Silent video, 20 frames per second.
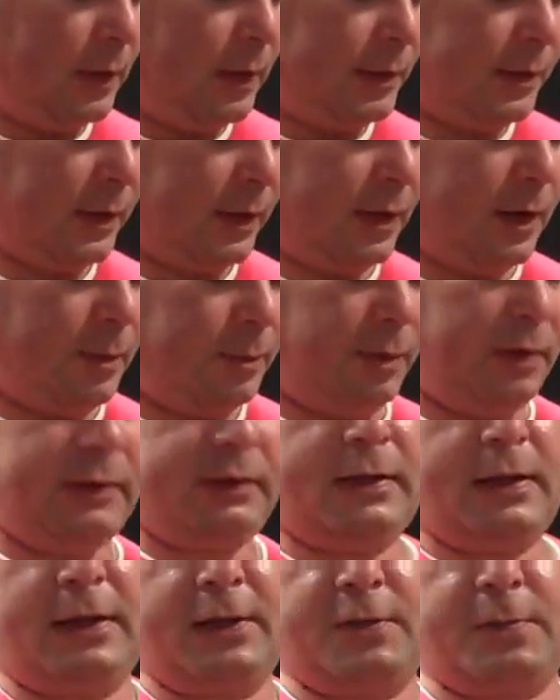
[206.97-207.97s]
There's a couple
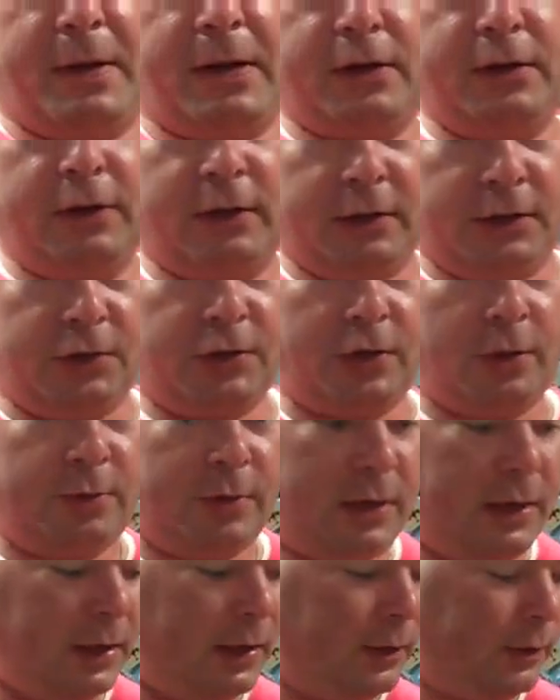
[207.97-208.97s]
of things my cooking show
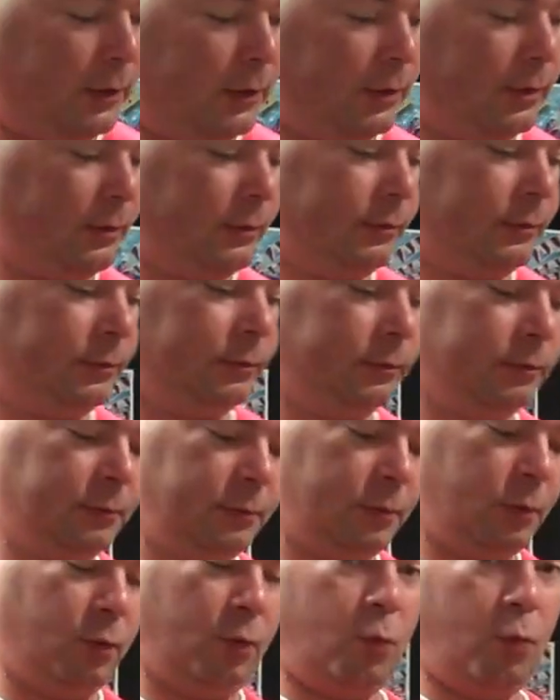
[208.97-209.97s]
needs.
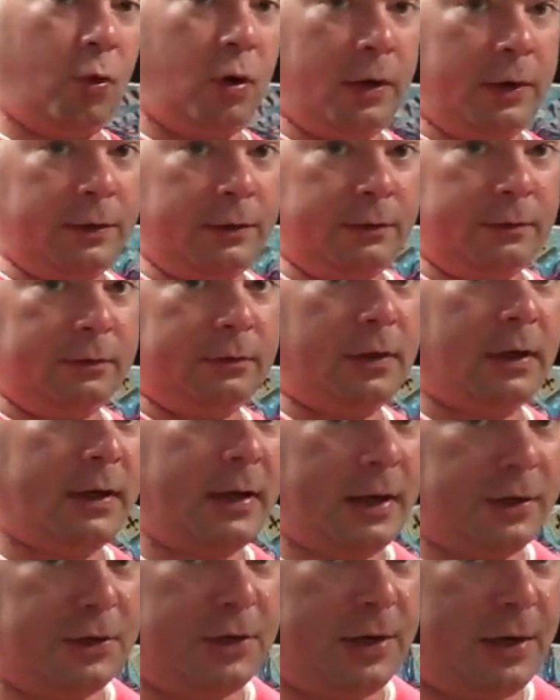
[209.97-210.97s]
1, a
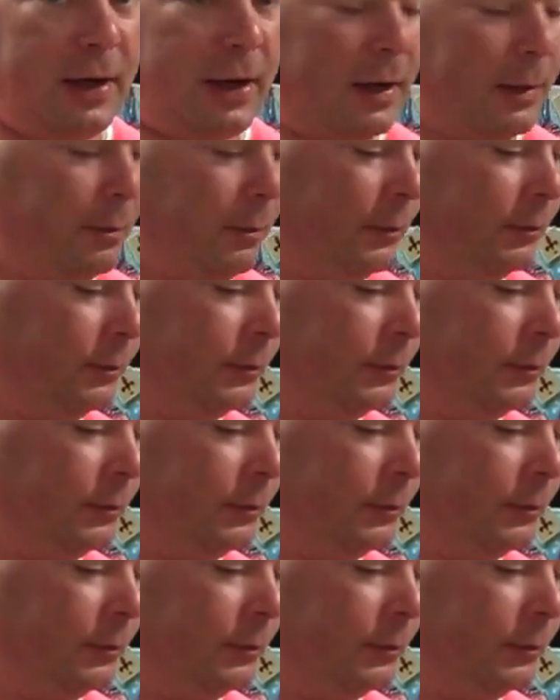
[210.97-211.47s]
catchy name,